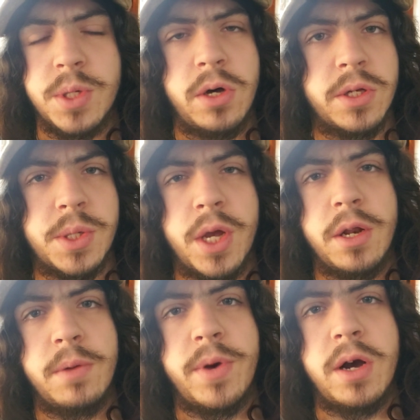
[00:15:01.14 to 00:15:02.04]
all
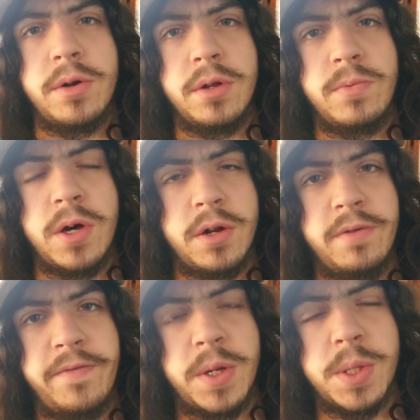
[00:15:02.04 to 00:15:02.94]
excited about it, wanted
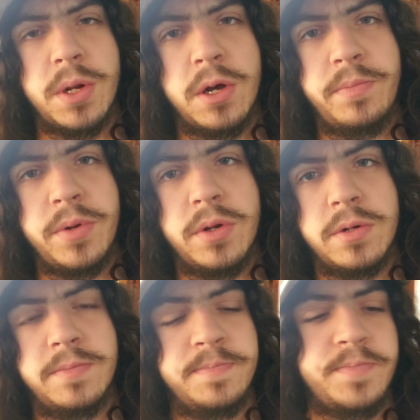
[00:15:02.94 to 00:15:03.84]
to fix it up,
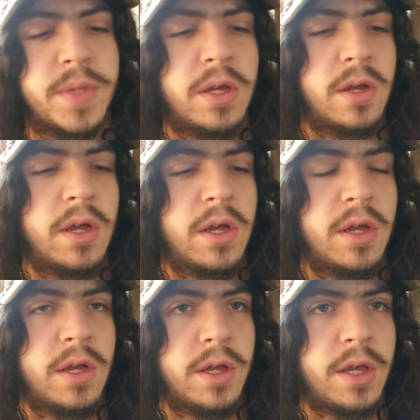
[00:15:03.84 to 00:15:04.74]

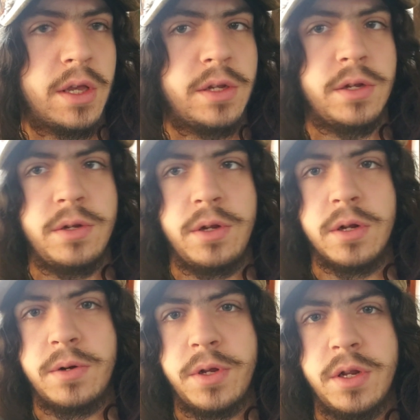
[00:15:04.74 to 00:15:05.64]
and he
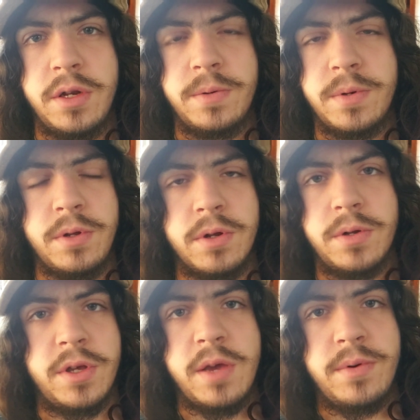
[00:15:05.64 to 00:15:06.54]
didn't even,
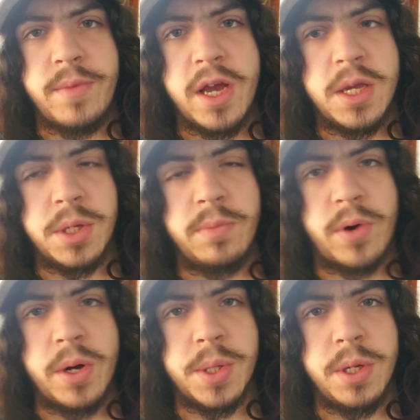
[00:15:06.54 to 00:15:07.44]
he gave me my asking
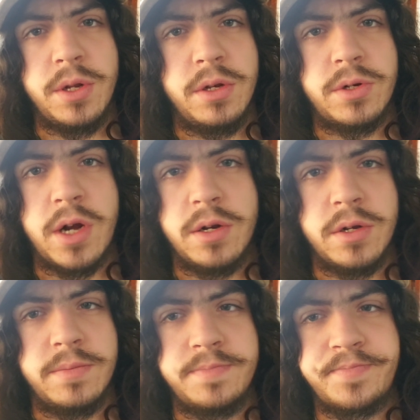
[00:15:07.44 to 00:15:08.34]
price. He didn't try
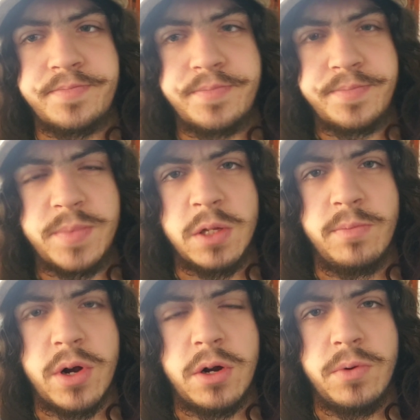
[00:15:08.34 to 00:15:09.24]
to
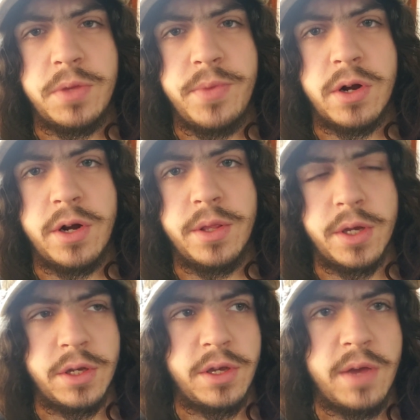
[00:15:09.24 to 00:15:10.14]
barter with me or
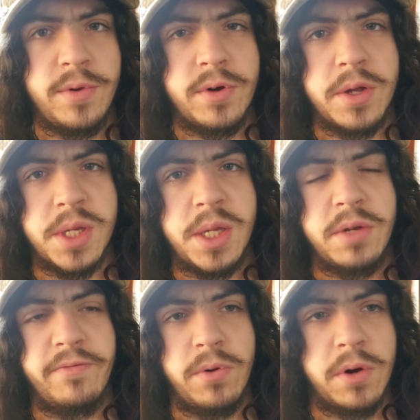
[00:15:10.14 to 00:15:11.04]
anything. He gave me what I was
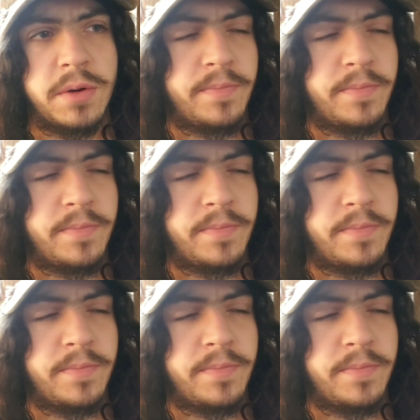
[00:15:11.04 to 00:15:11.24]
asking for it.